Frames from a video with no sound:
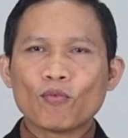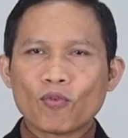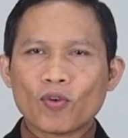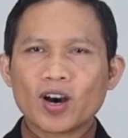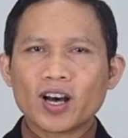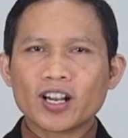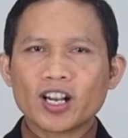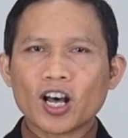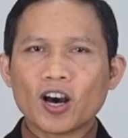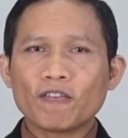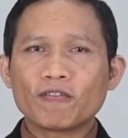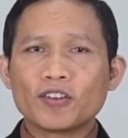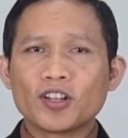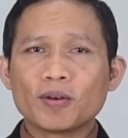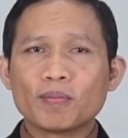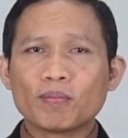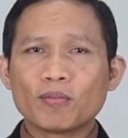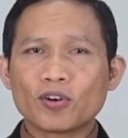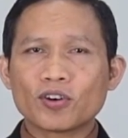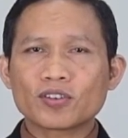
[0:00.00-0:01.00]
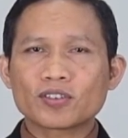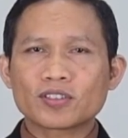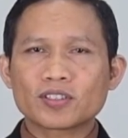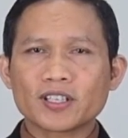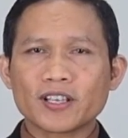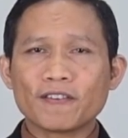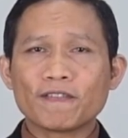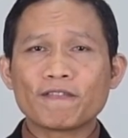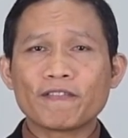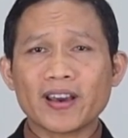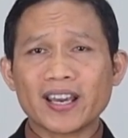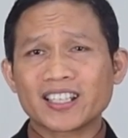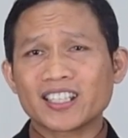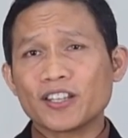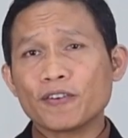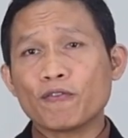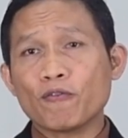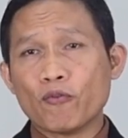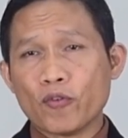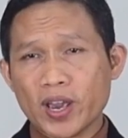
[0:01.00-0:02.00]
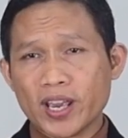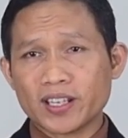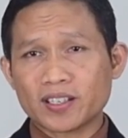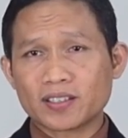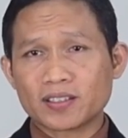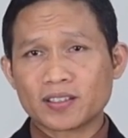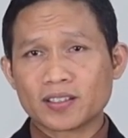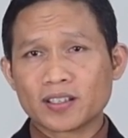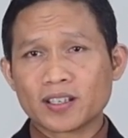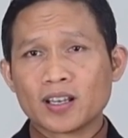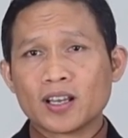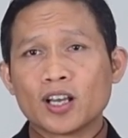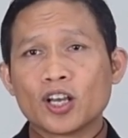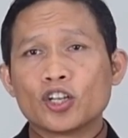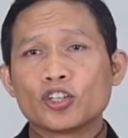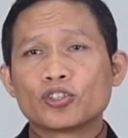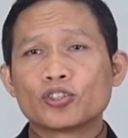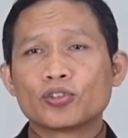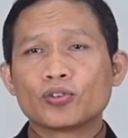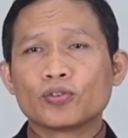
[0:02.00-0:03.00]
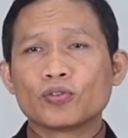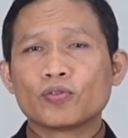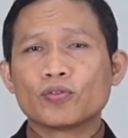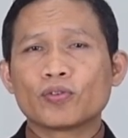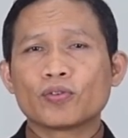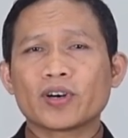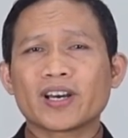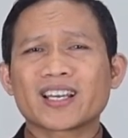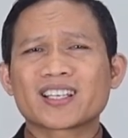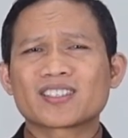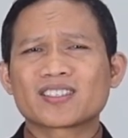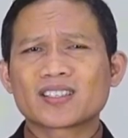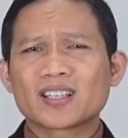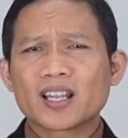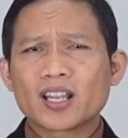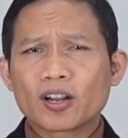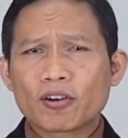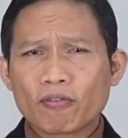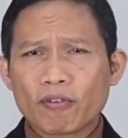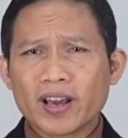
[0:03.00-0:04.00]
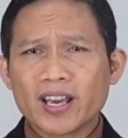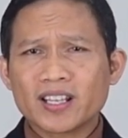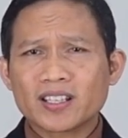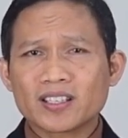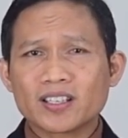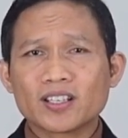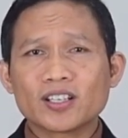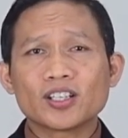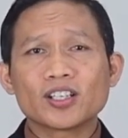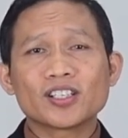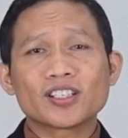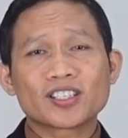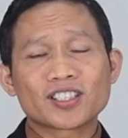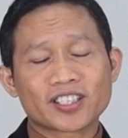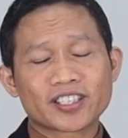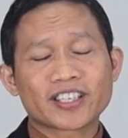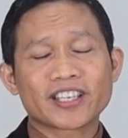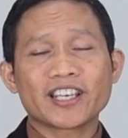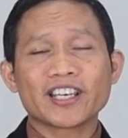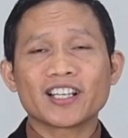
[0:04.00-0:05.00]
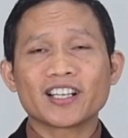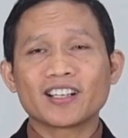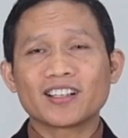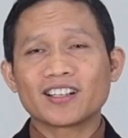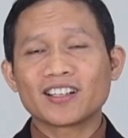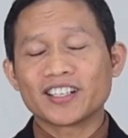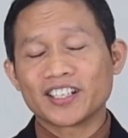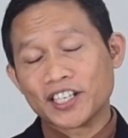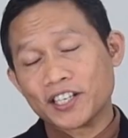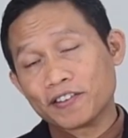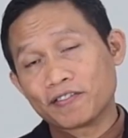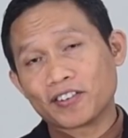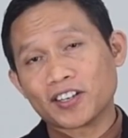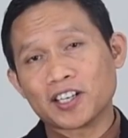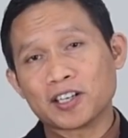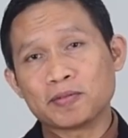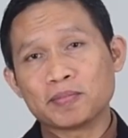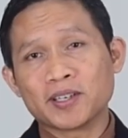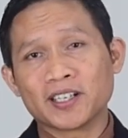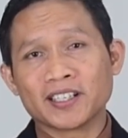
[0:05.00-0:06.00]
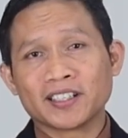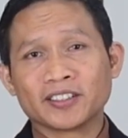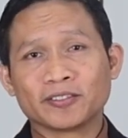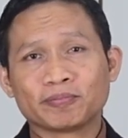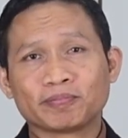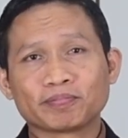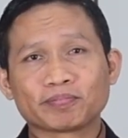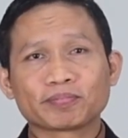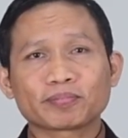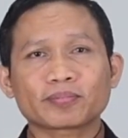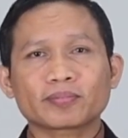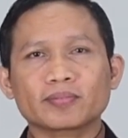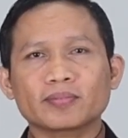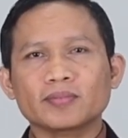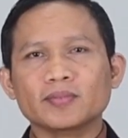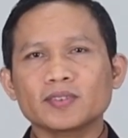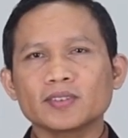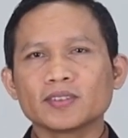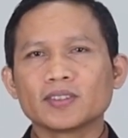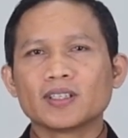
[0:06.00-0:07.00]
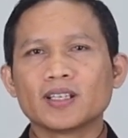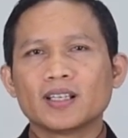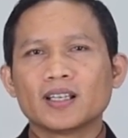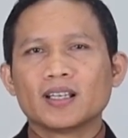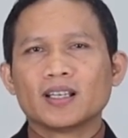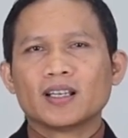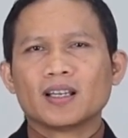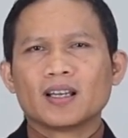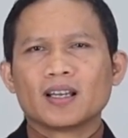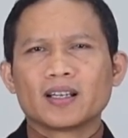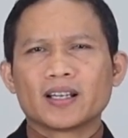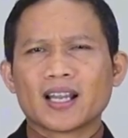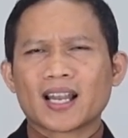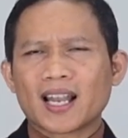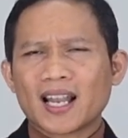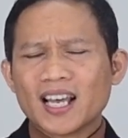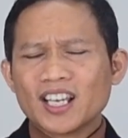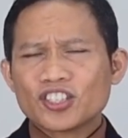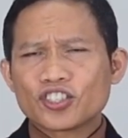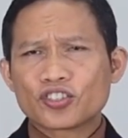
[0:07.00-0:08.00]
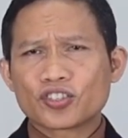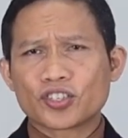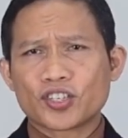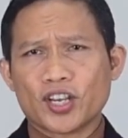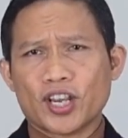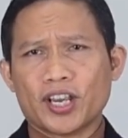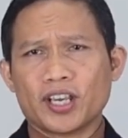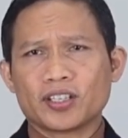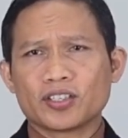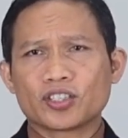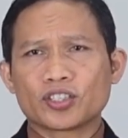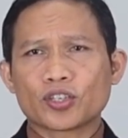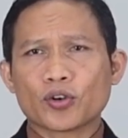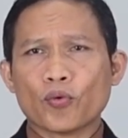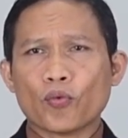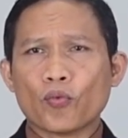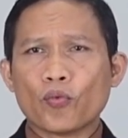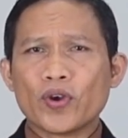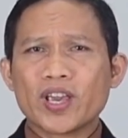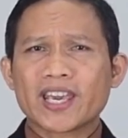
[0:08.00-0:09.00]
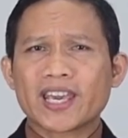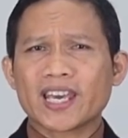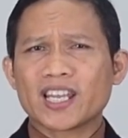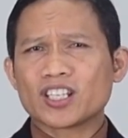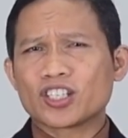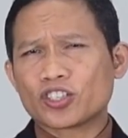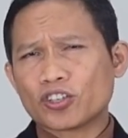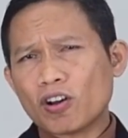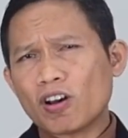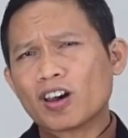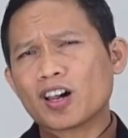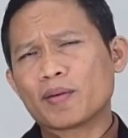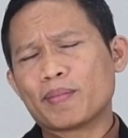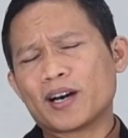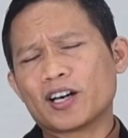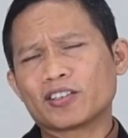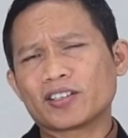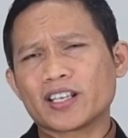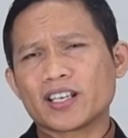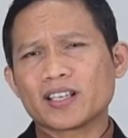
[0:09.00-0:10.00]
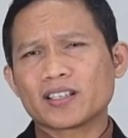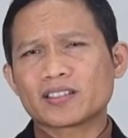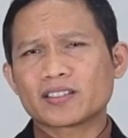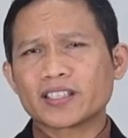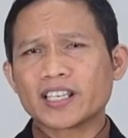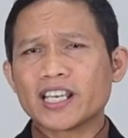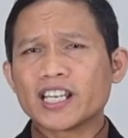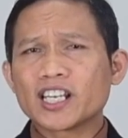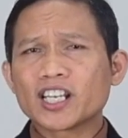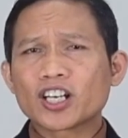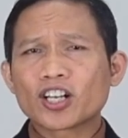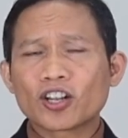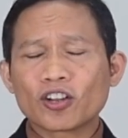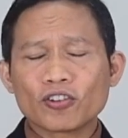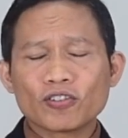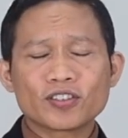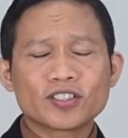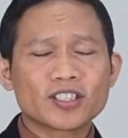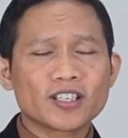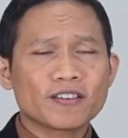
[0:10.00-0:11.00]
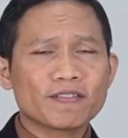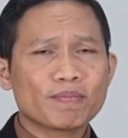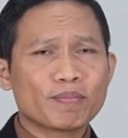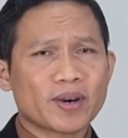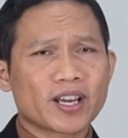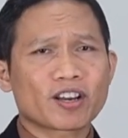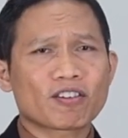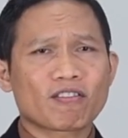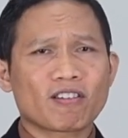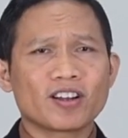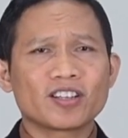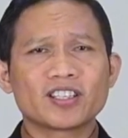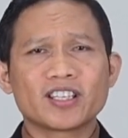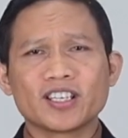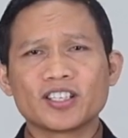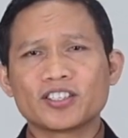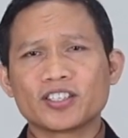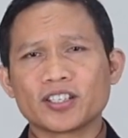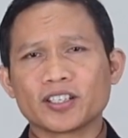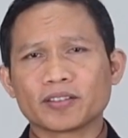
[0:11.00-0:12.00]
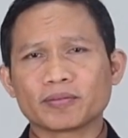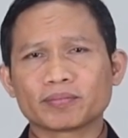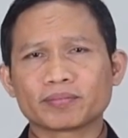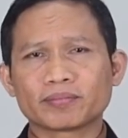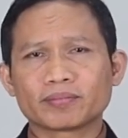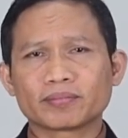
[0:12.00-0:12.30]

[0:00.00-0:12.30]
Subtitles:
one of the most effective ways to accelerate skill development. The last change we can talk about is inclusive microteaching.